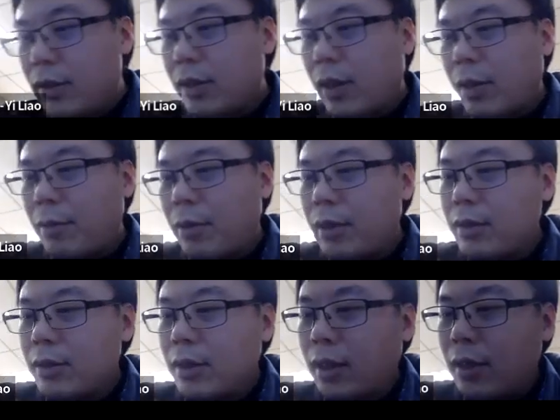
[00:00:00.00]
so I was
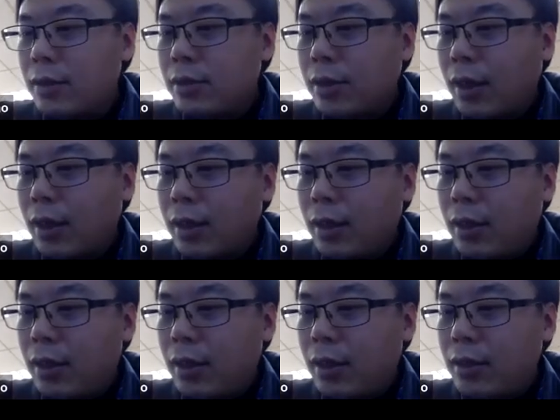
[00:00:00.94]

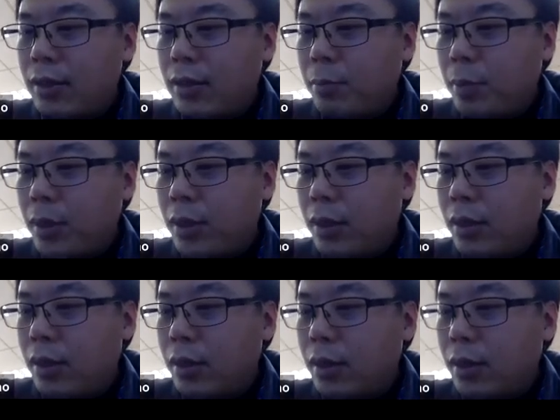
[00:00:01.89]
constructing this
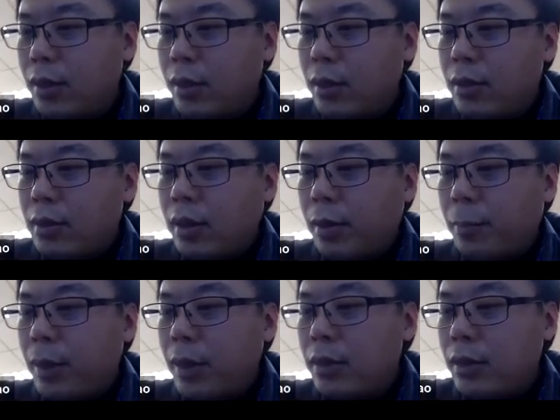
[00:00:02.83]
P. So
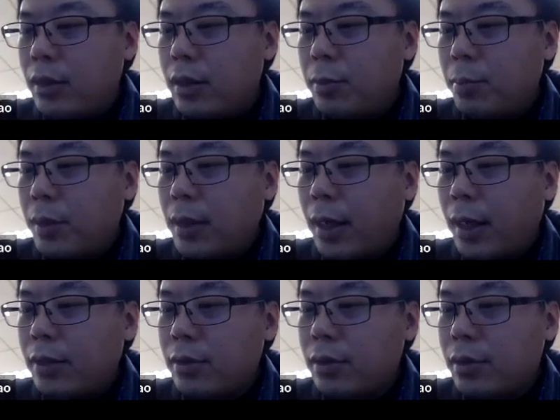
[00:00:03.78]
this P
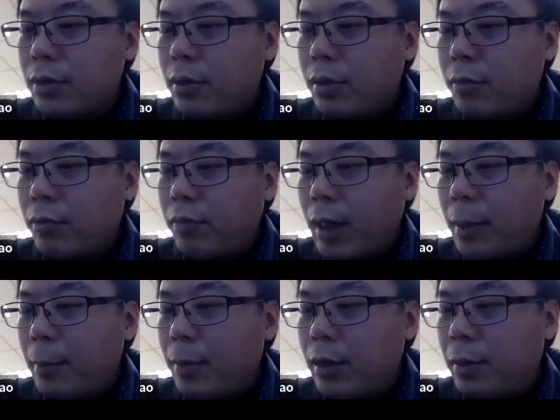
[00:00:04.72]
I just took
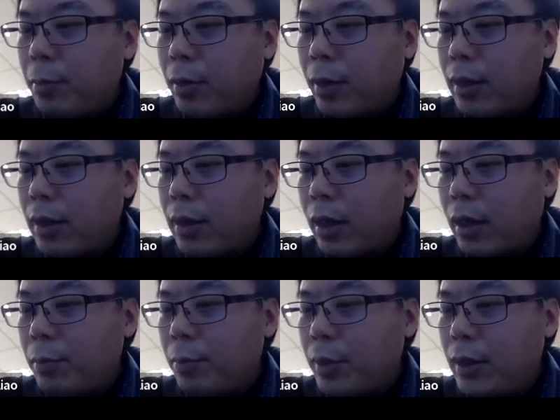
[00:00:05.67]
fiber product
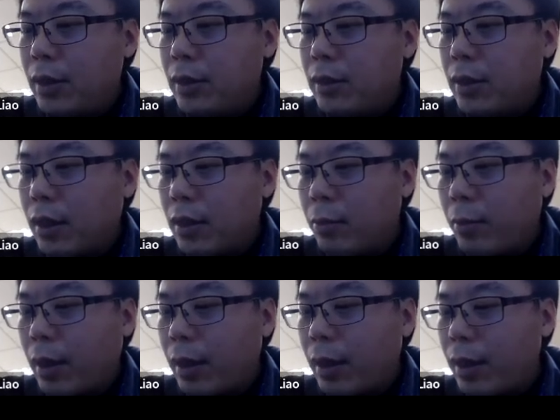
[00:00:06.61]
of P, Z, and
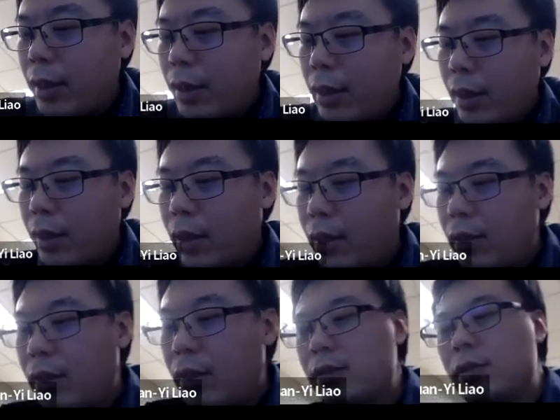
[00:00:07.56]
Y. And
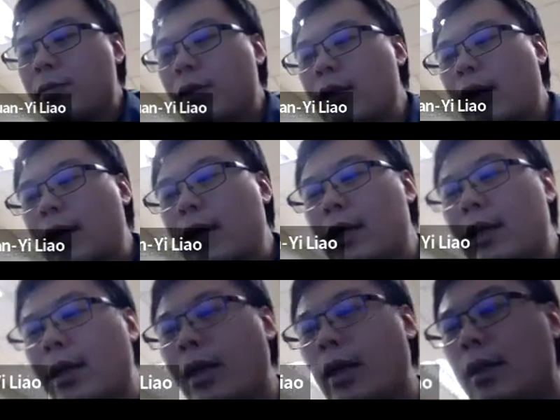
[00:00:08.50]
in this way, I
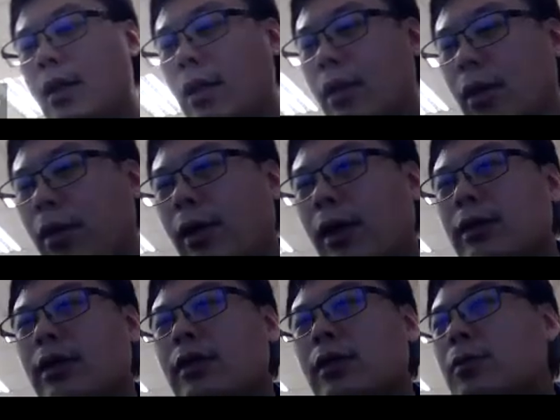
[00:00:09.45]
can get a
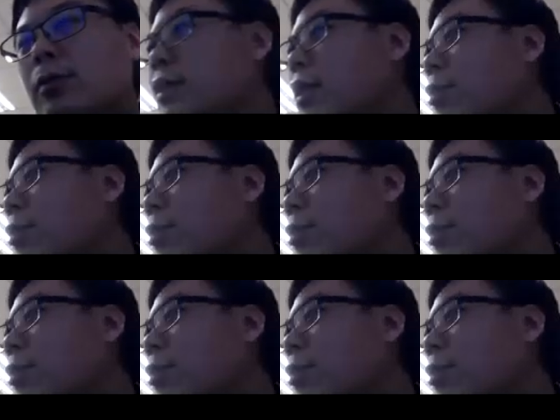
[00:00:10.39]
quasi-smooth